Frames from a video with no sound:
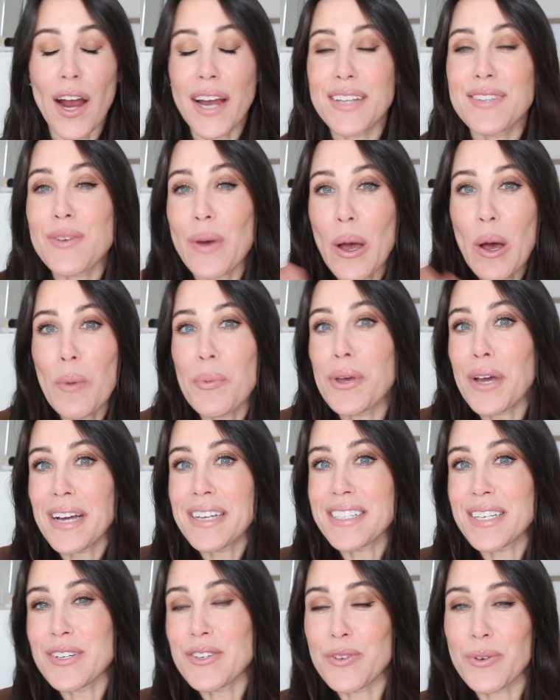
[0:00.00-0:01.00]
All right, so I hope you
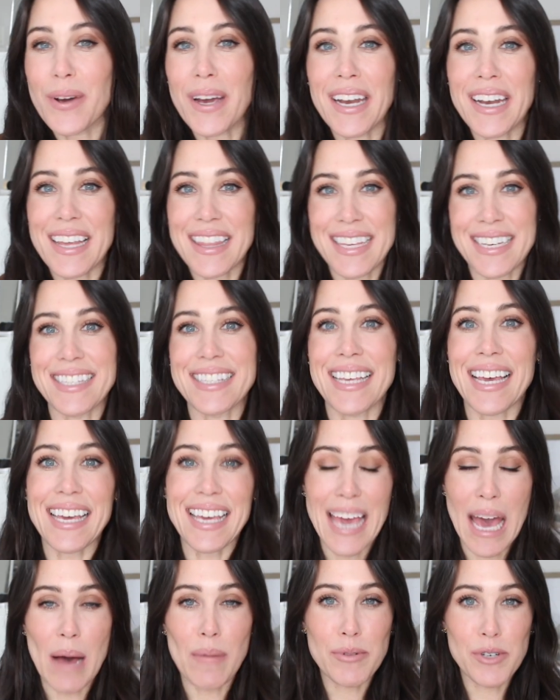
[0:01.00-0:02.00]
guys enjoyed this
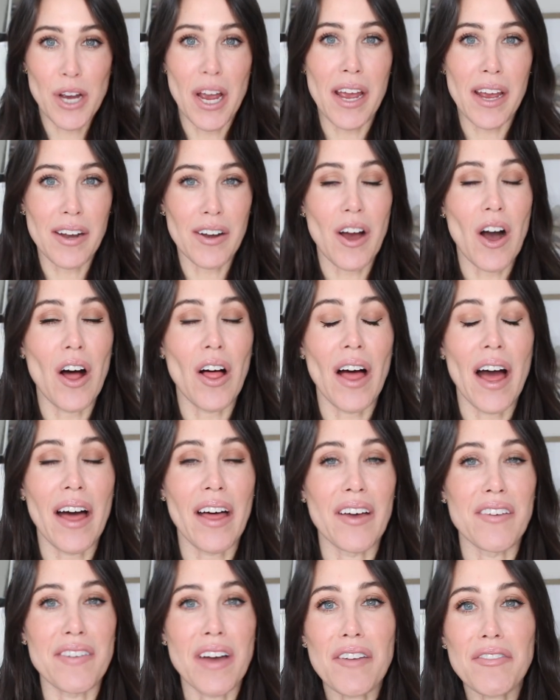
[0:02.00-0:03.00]
Gap try-on haul. I'll
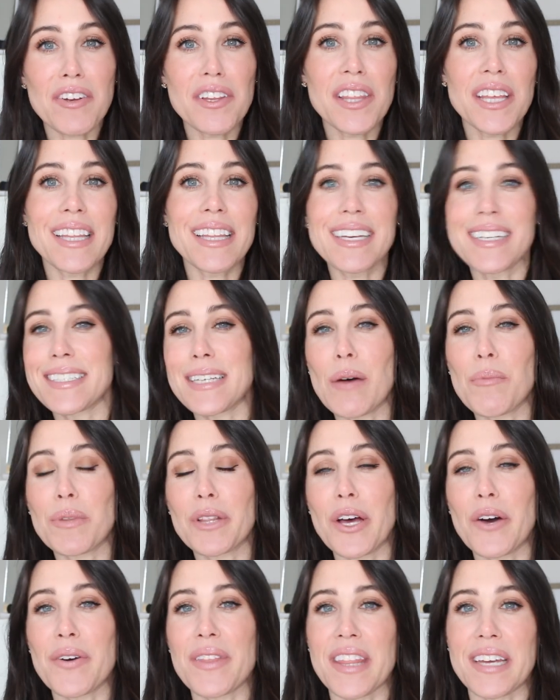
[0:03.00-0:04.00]
have everything linked down
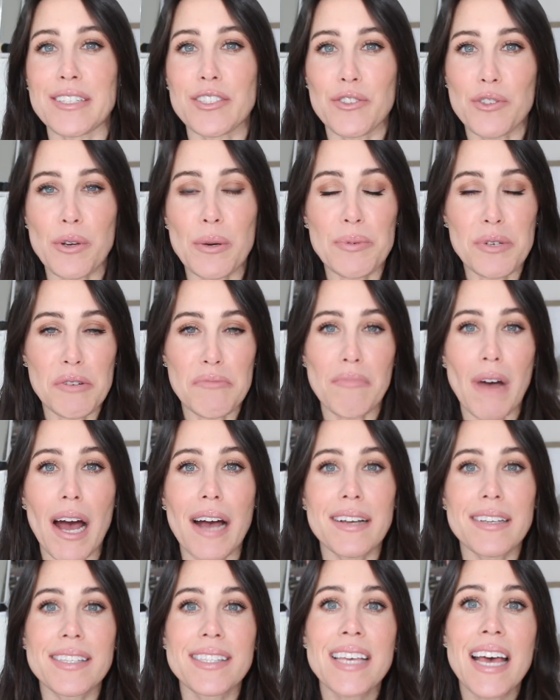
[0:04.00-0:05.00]
below in that description
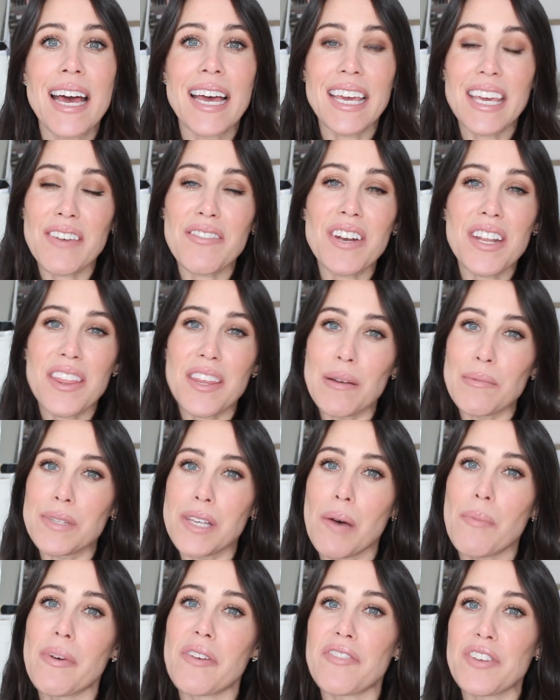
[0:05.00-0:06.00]
box. Give it a thumbs
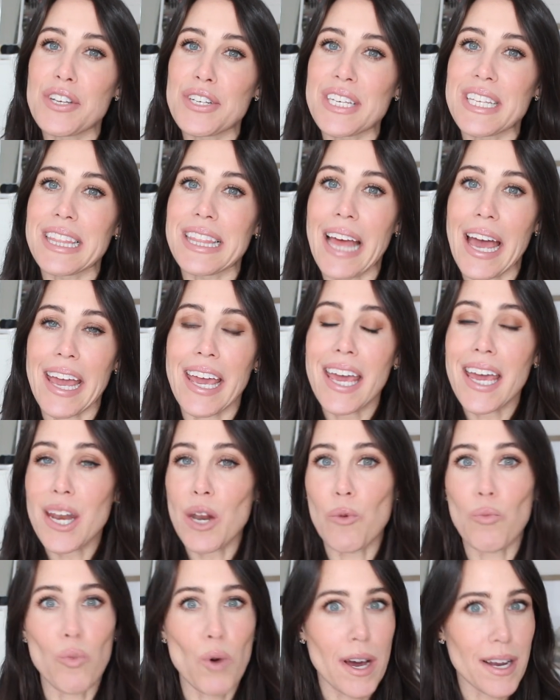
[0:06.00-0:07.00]
up if you did like it
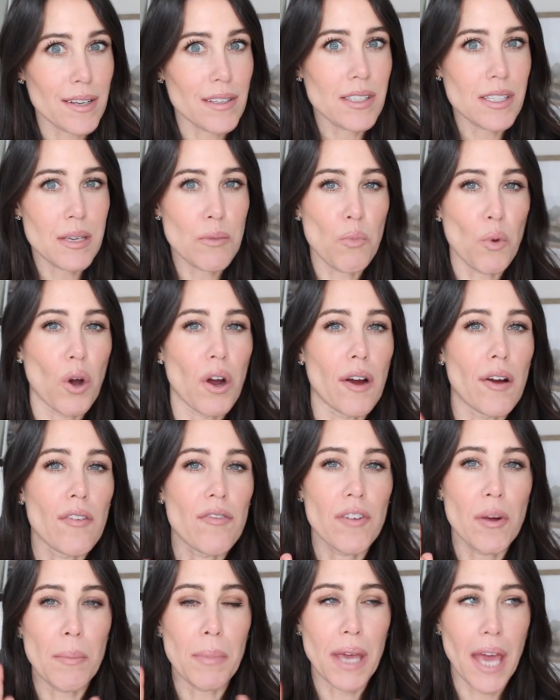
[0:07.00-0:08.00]
and want to see more
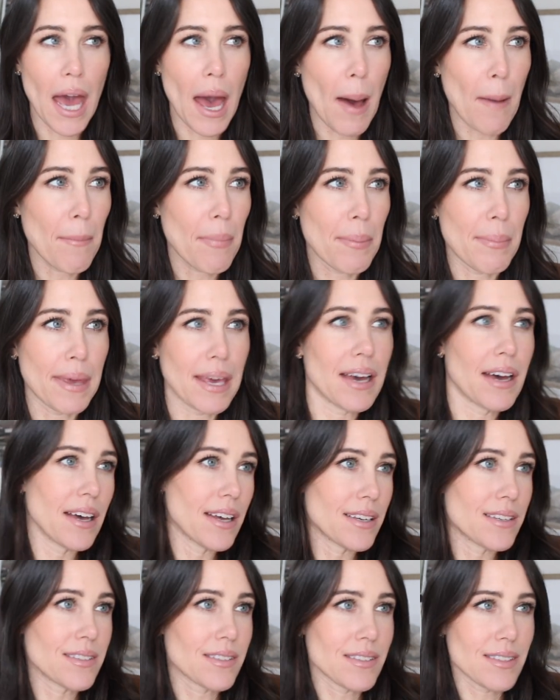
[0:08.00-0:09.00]
from Gap
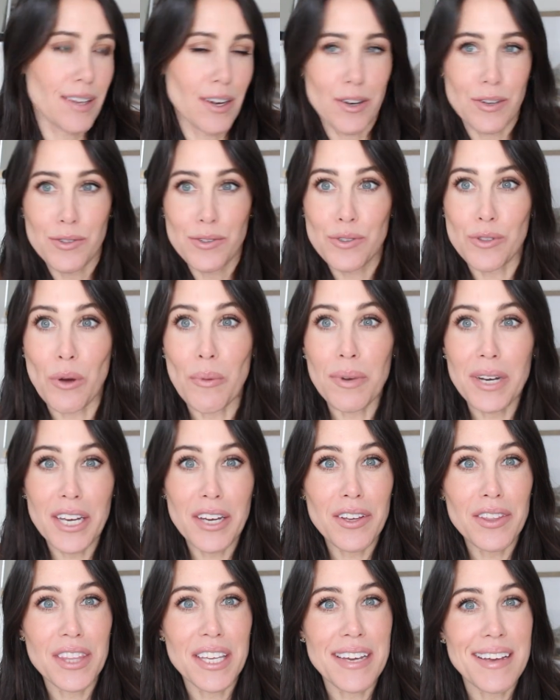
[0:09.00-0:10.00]
because there are so many
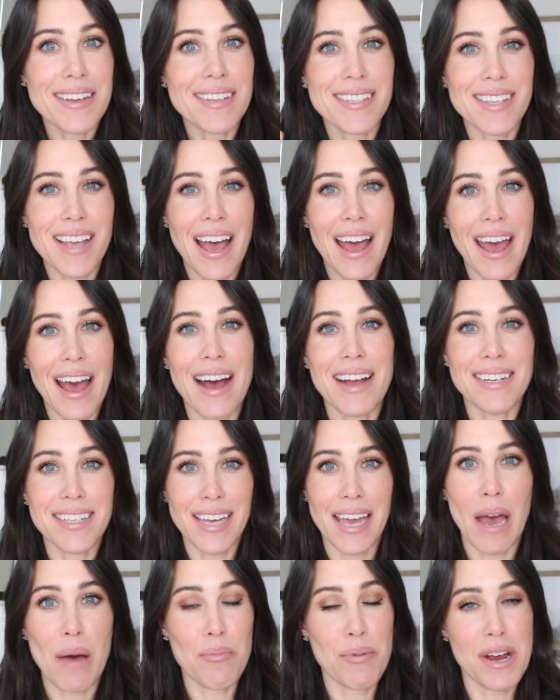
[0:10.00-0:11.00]
good things at
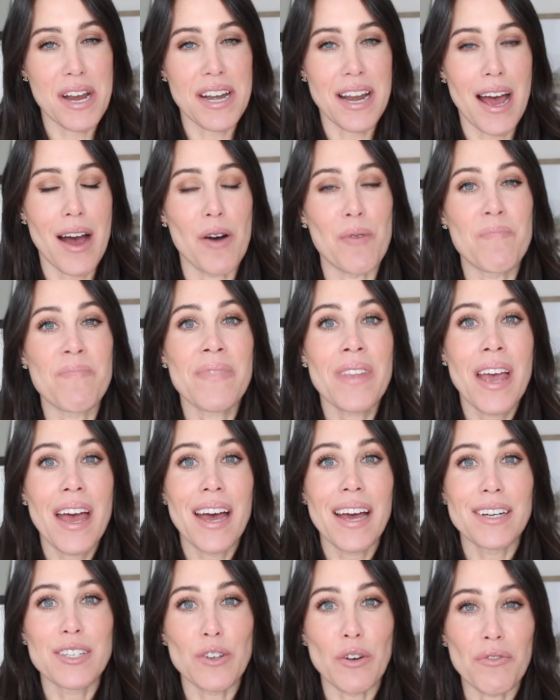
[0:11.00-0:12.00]
Gap right now.
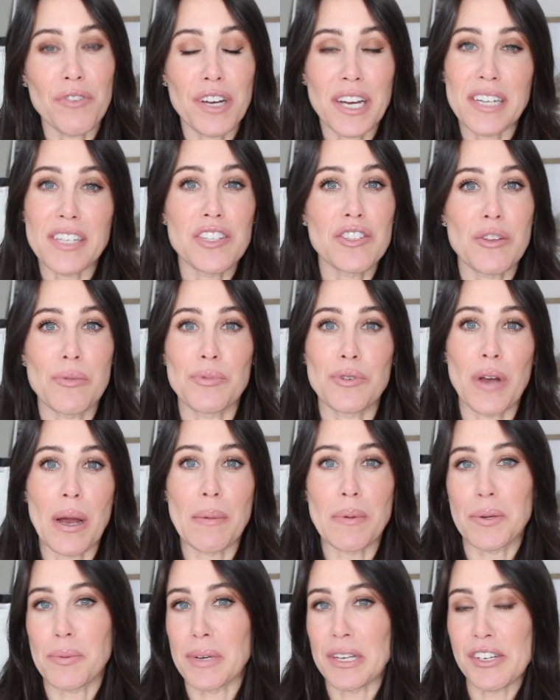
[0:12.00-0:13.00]
Don't forget to
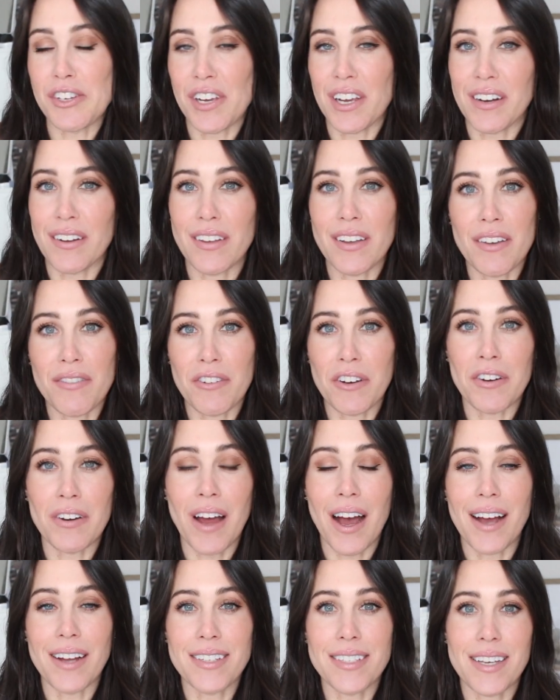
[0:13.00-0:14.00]
subscribe to my channel if you're
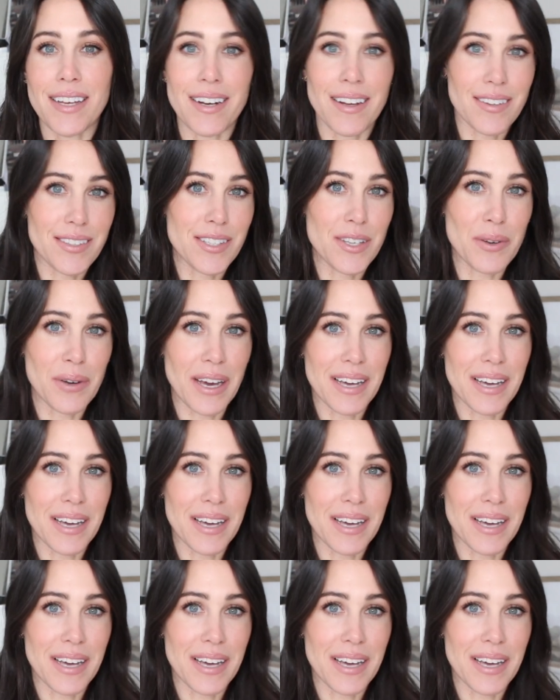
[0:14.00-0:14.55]
not, and I'll see you